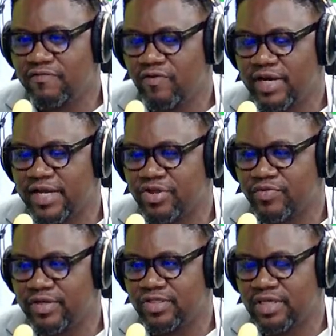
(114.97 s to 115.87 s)

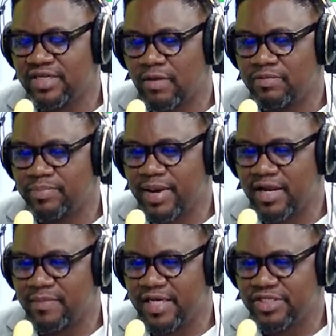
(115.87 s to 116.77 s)
Nigerians to adopt the
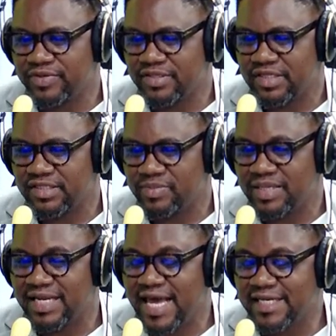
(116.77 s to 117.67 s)
parliamentary system. The
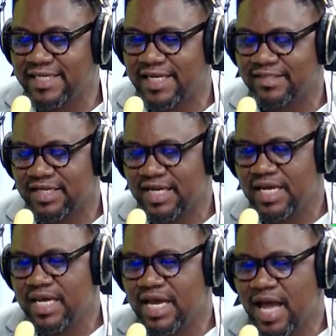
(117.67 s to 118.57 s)
latest
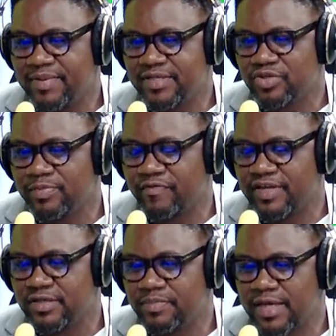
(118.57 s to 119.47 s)
happens to be
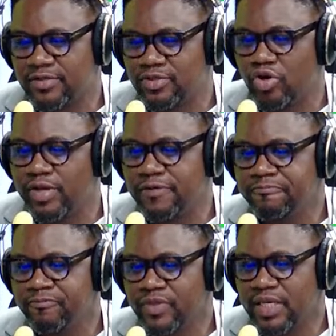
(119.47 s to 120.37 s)
Professor Patutomi.
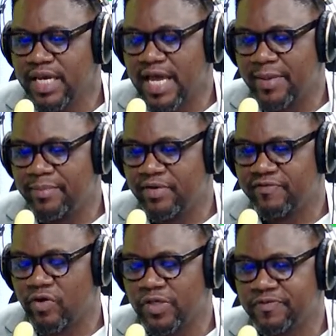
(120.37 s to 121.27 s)
But of
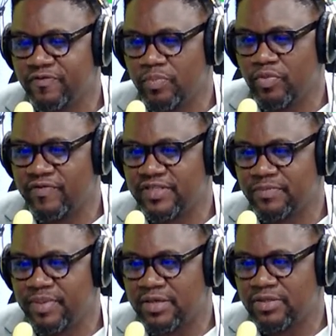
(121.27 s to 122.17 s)
course, before Professor
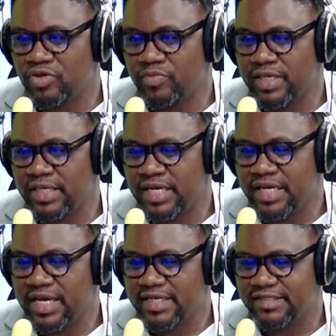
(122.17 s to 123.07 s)
Patutomi
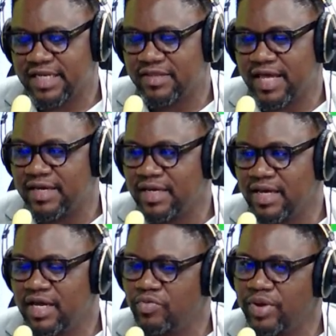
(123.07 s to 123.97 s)
said that,
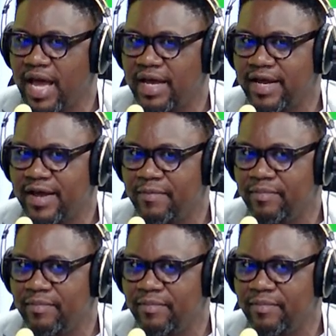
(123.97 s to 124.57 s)
we had a